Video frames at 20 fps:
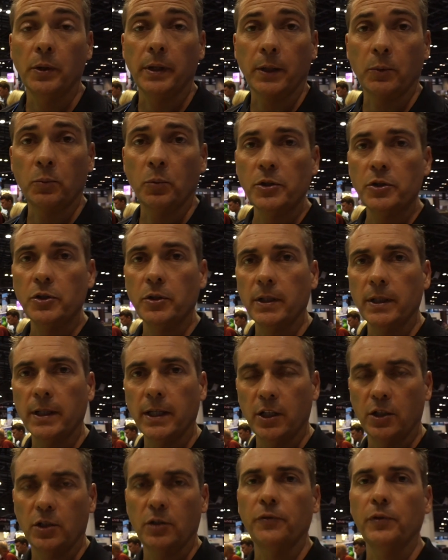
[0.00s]
with it. Once you can
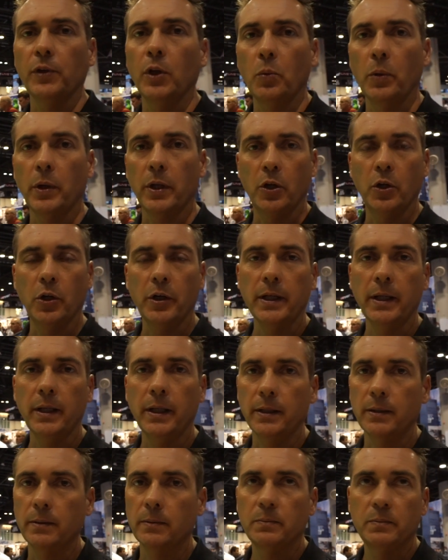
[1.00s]
get it to float with a hook in
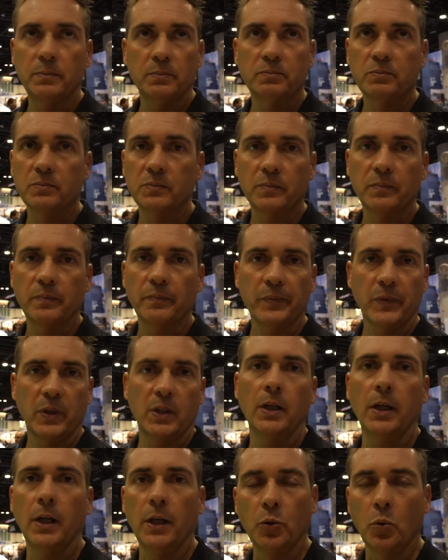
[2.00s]
it,
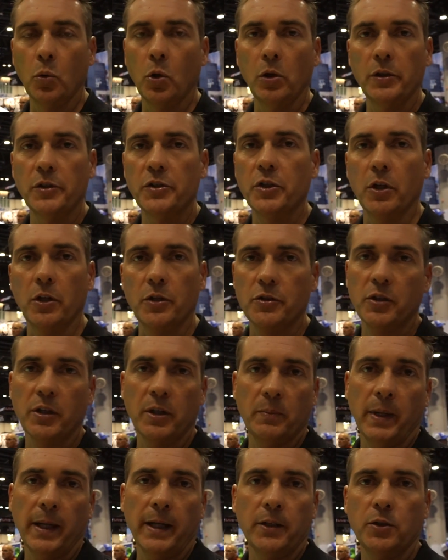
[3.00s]
the world is yours. You
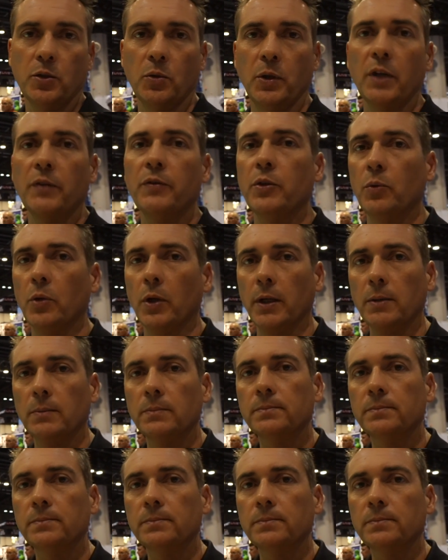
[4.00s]
can make it do whatever you want.